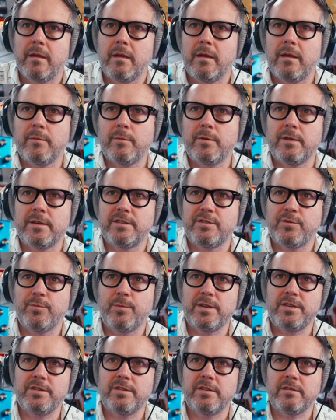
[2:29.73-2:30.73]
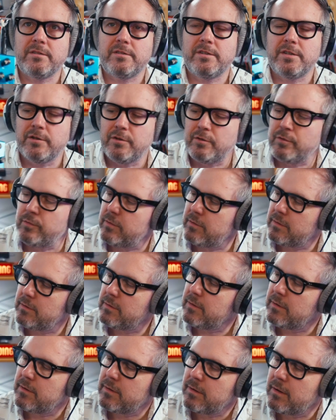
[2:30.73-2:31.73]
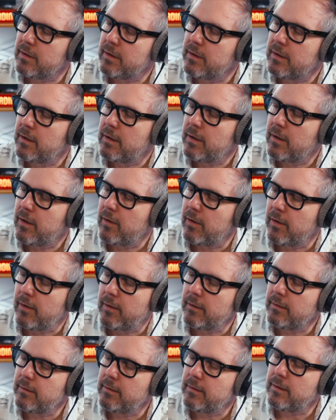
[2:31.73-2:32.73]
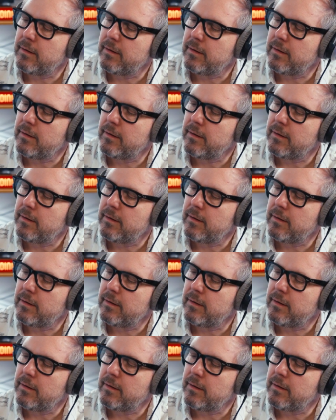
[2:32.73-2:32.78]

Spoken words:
I'm gonna switch it to Hall.